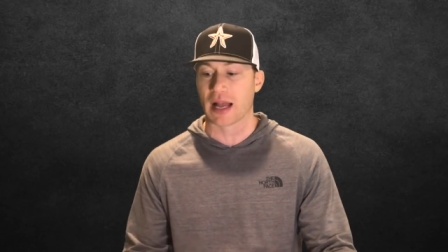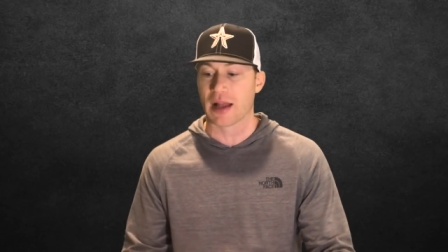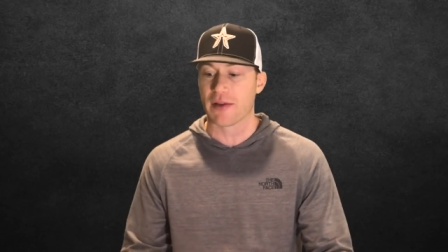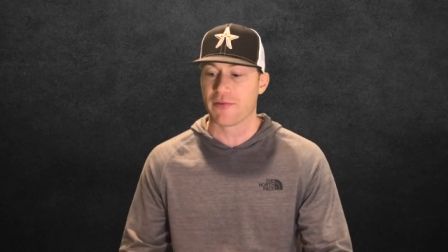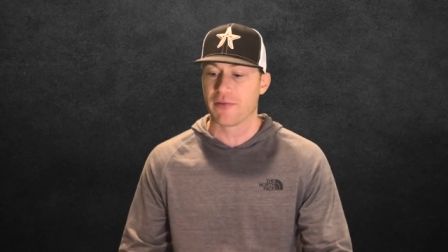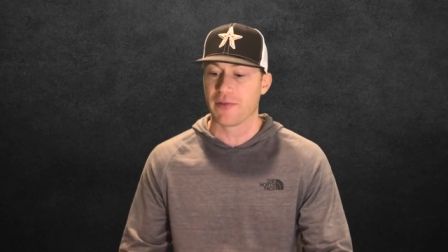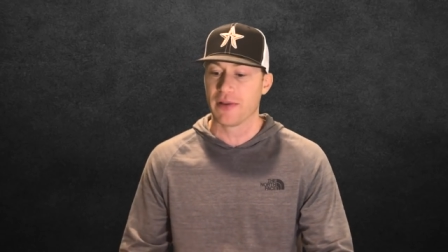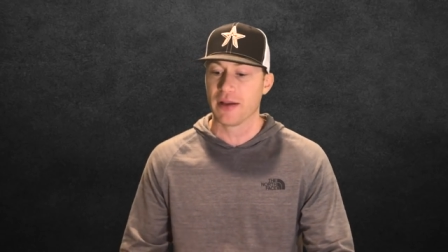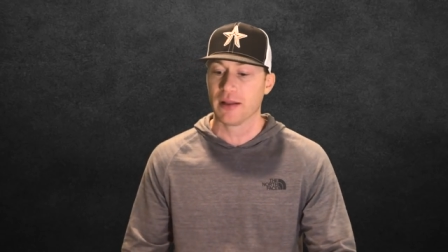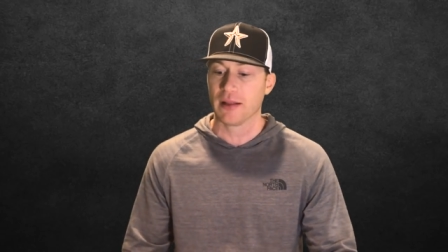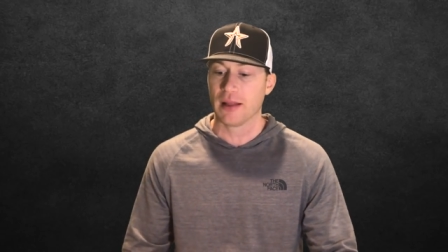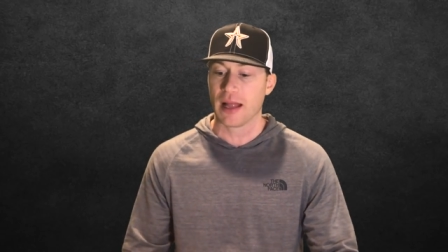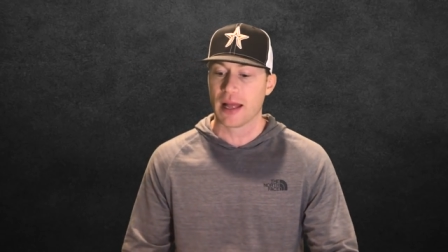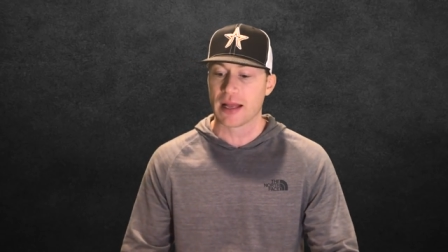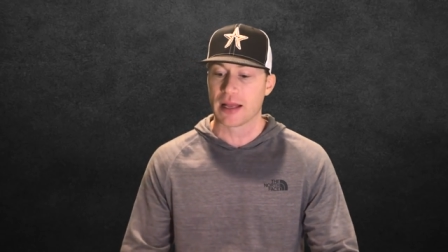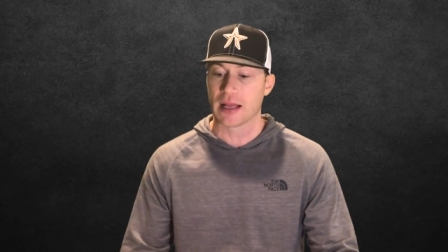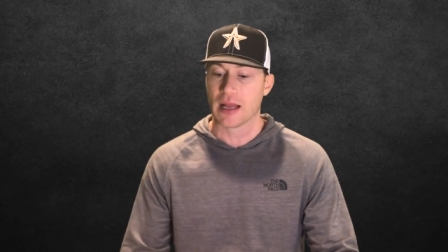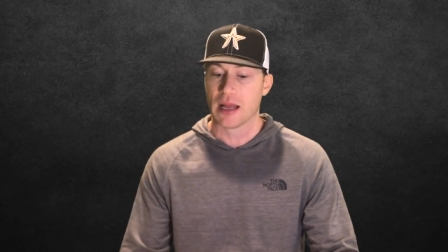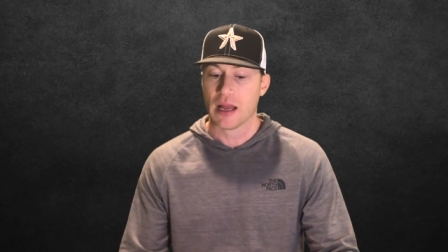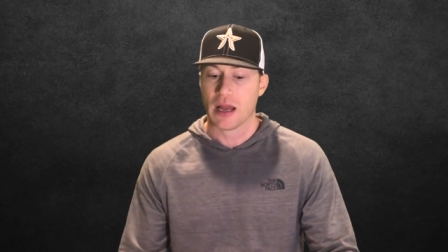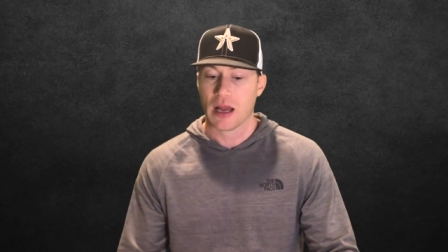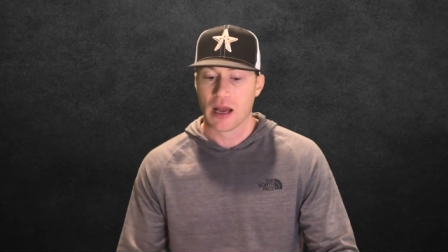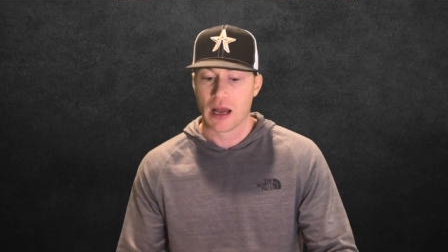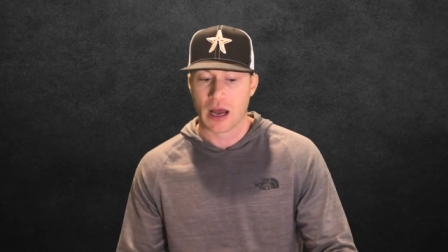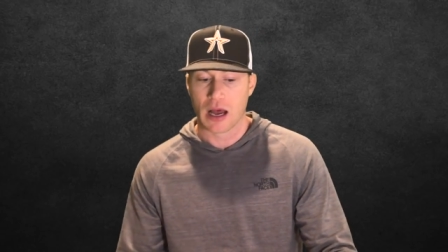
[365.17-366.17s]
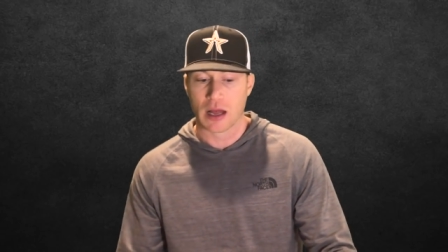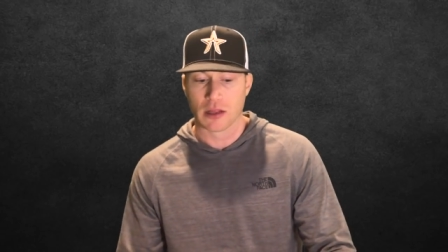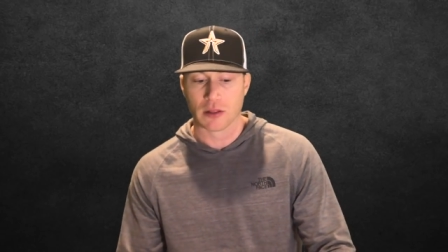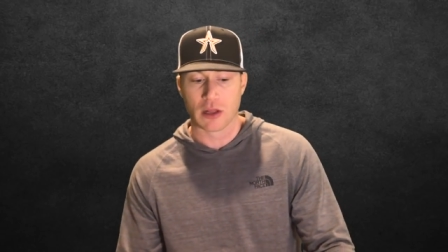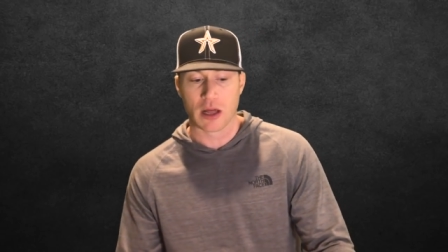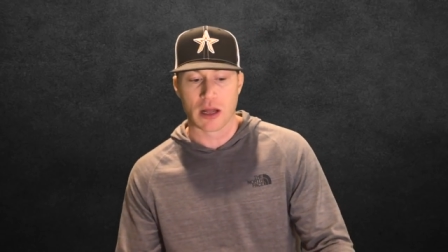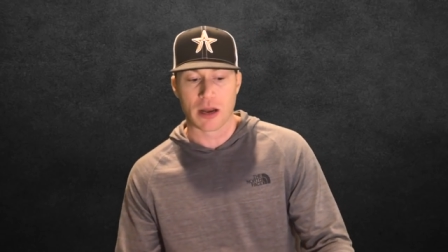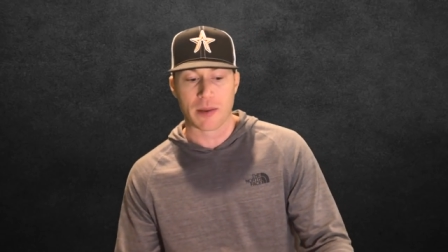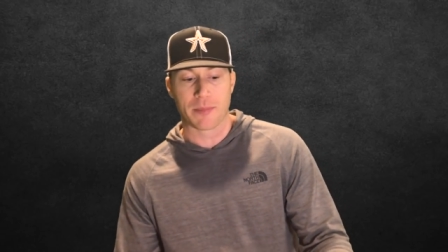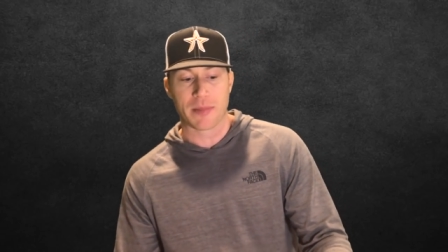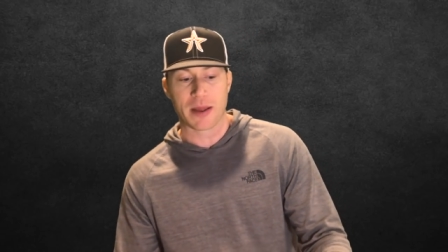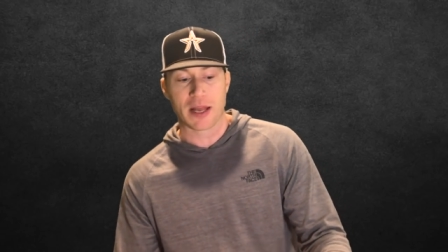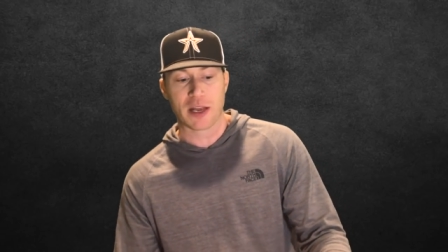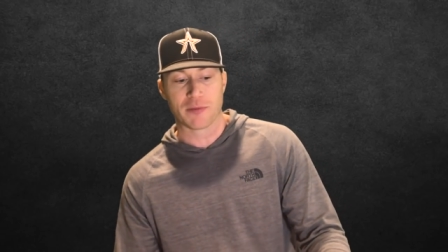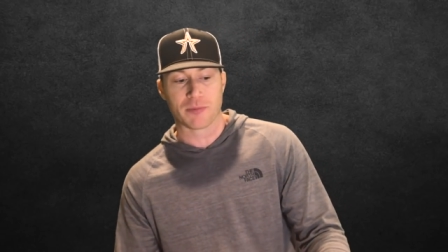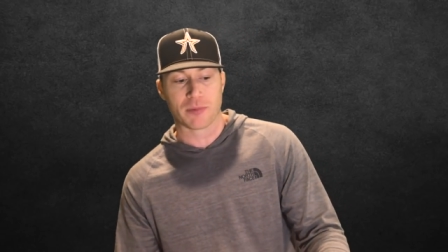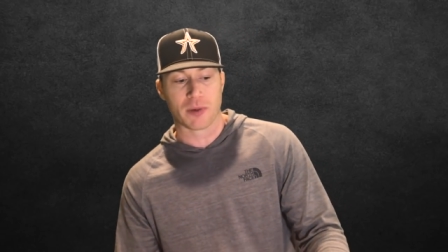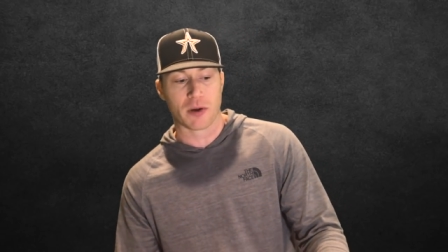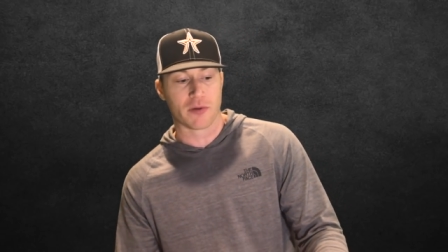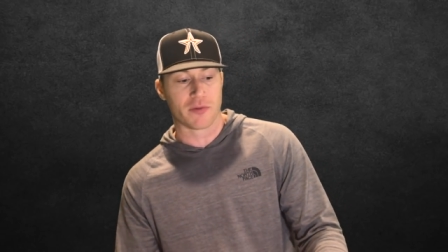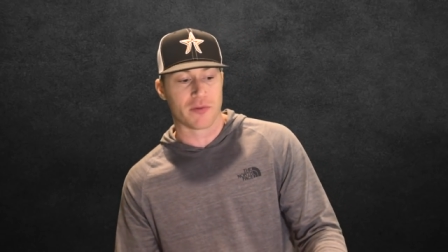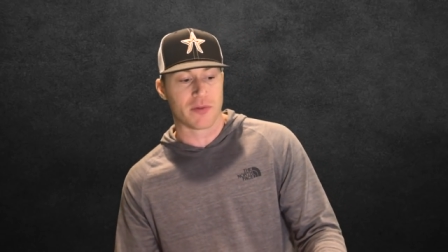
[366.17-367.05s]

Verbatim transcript: I feel like a lot of baseball